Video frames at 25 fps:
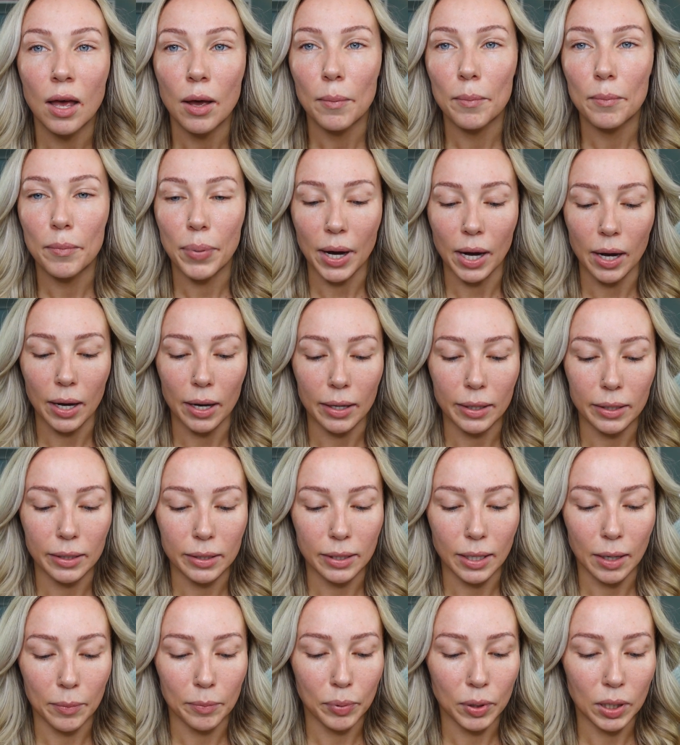
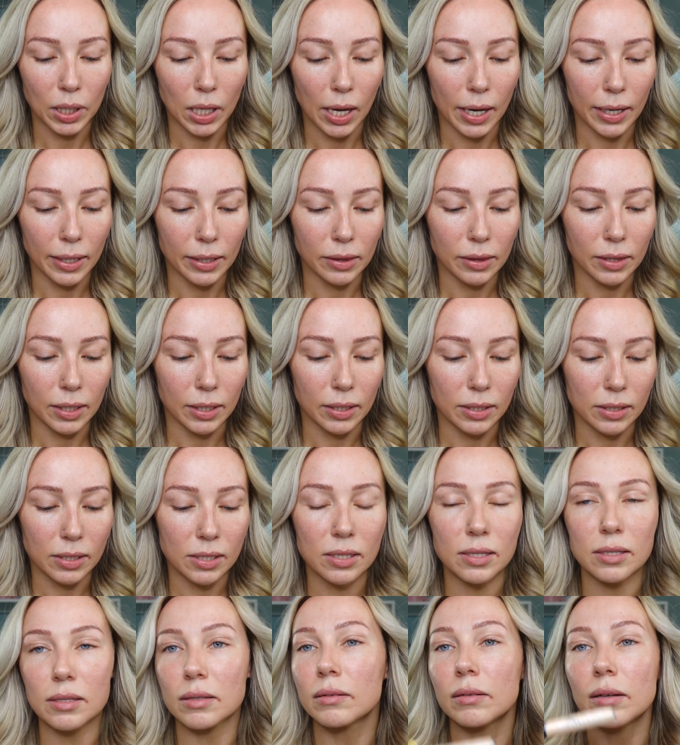by applying
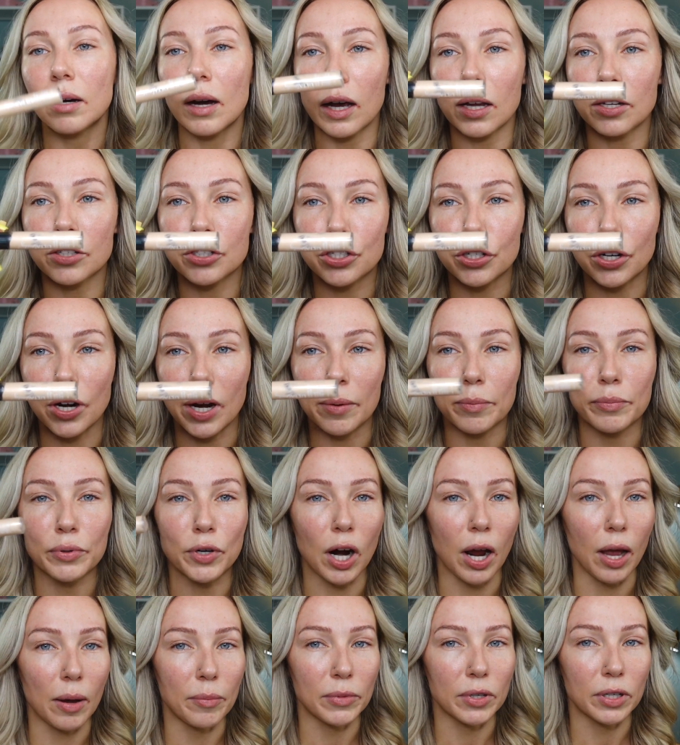this under eye
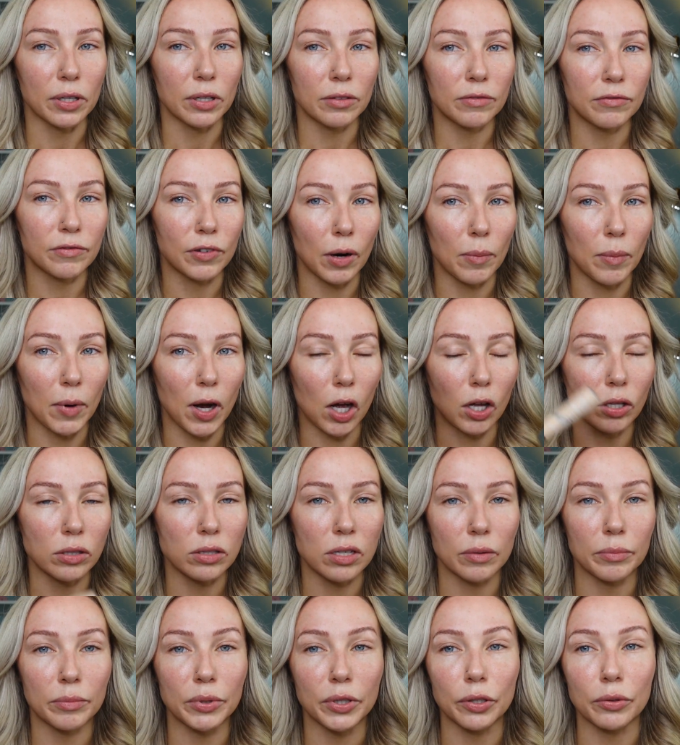primer from
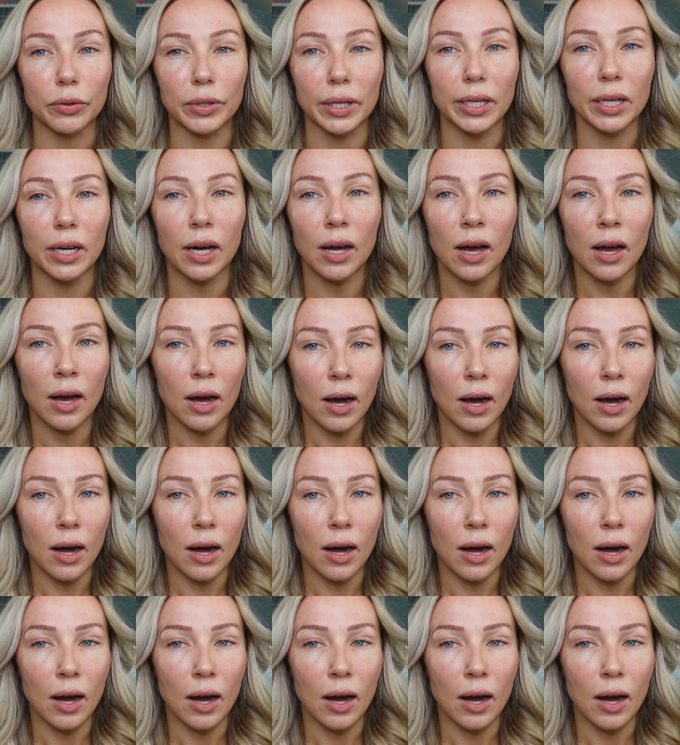Ulta Beauty.